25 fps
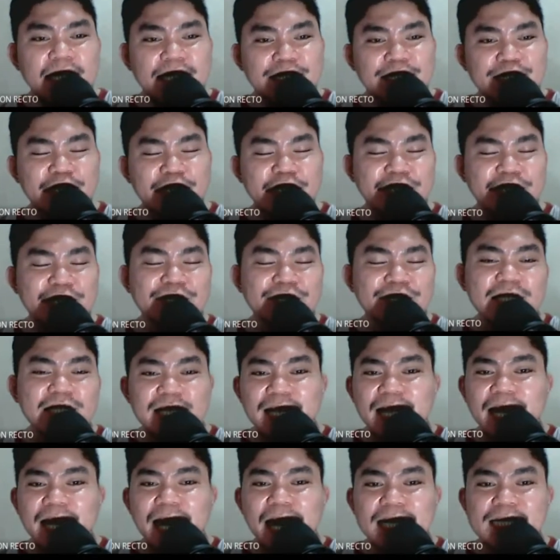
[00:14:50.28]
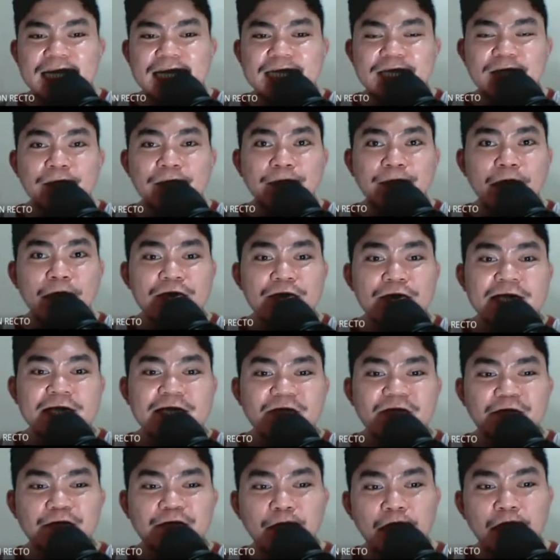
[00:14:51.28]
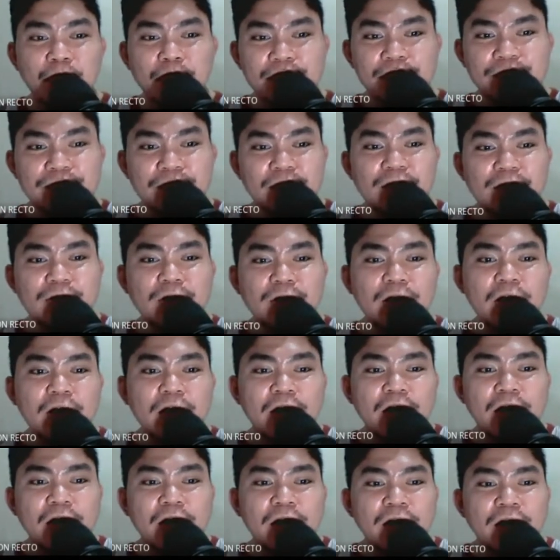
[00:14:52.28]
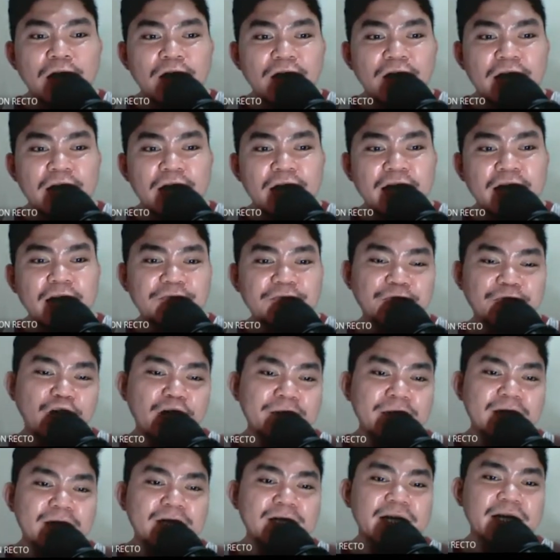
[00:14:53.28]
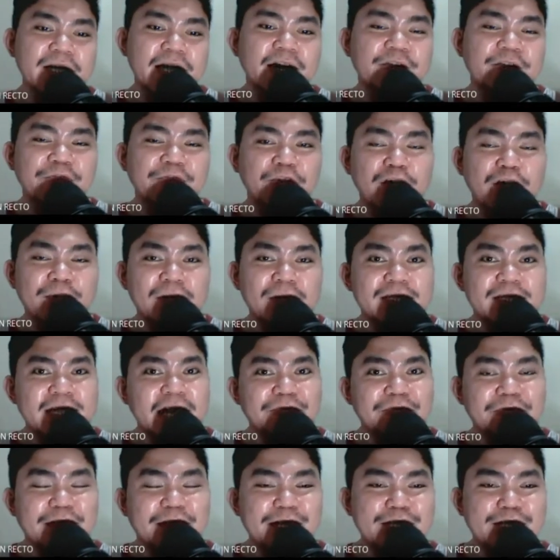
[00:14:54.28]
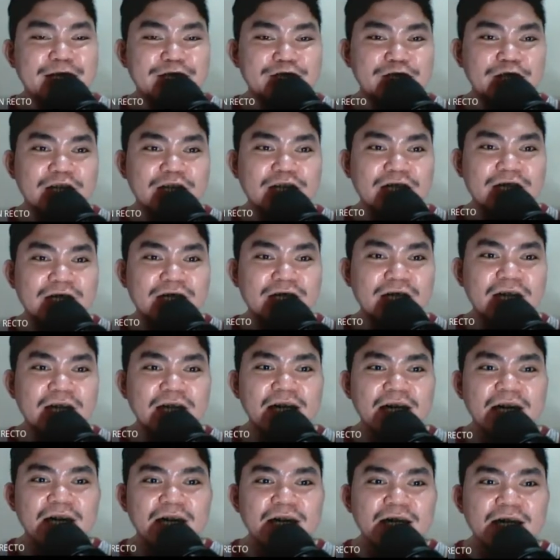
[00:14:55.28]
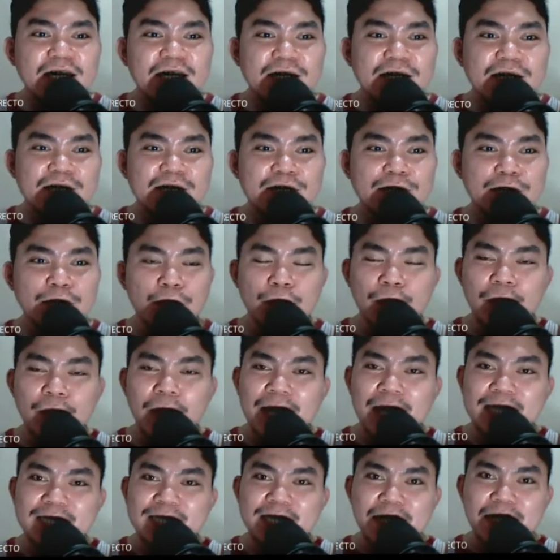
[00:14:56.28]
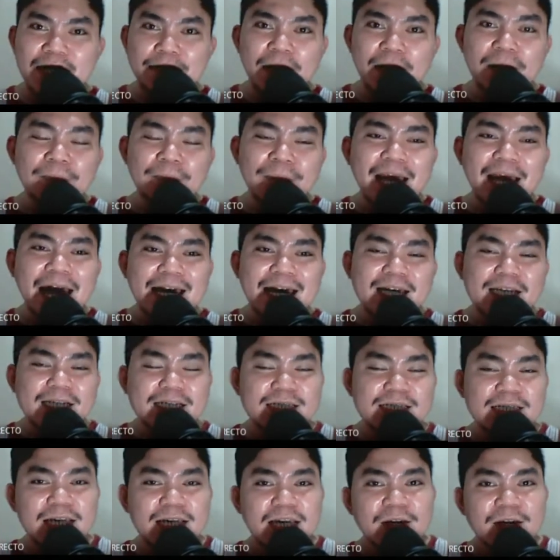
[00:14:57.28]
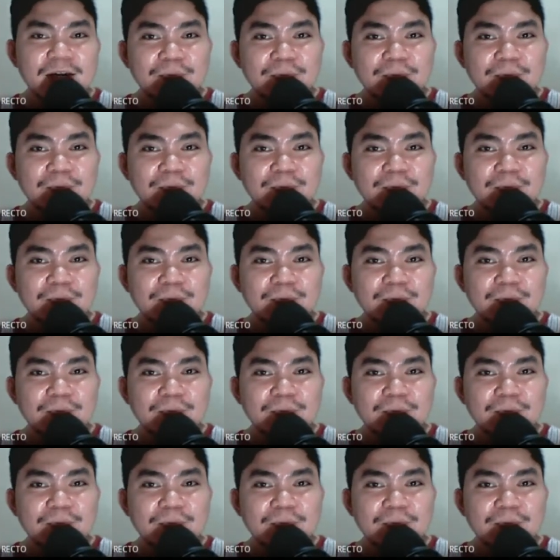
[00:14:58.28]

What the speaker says: Generally has components of both informal and formal definitions. So as the name implies,